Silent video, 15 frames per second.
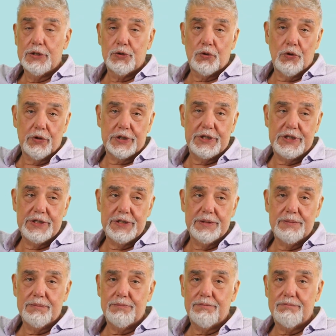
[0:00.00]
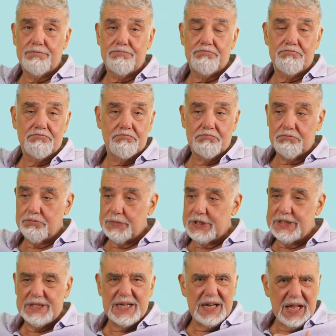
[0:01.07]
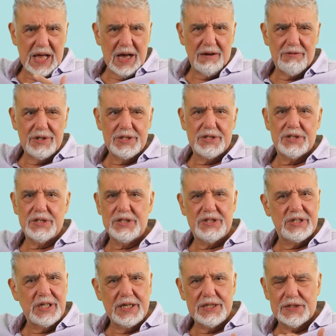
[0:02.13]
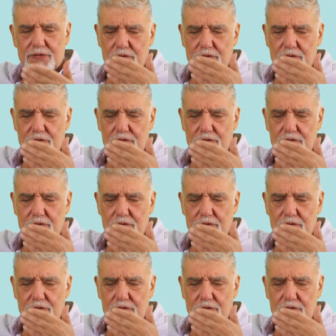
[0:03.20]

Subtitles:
Turkey, this is an average. It changes